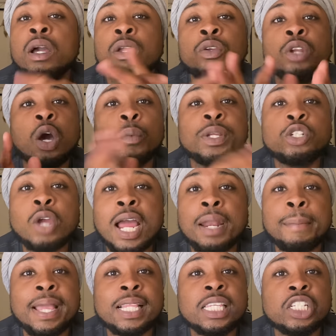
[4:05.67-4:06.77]
You know, we trying to
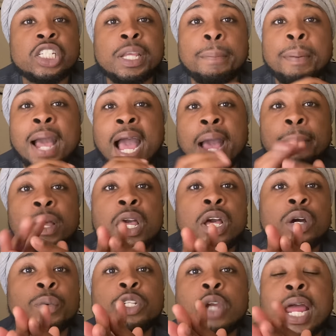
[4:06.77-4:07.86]
make this shit pop.
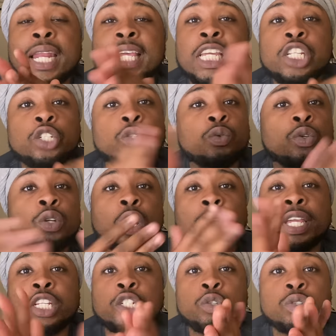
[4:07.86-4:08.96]
We trying to get you, you know,
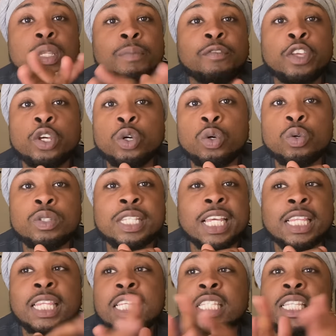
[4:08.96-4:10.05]
get you some views,
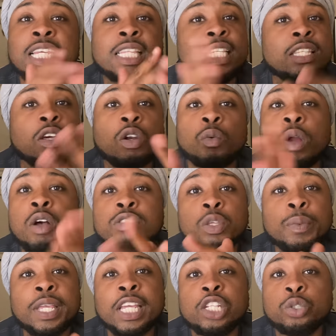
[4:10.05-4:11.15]
get this on the road so
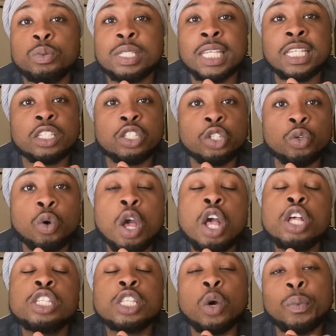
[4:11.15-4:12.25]
we can get you a season 2.
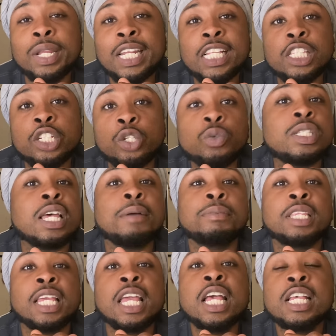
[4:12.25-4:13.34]
So we need to do
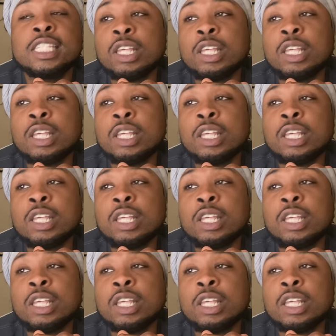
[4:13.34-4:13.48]
something.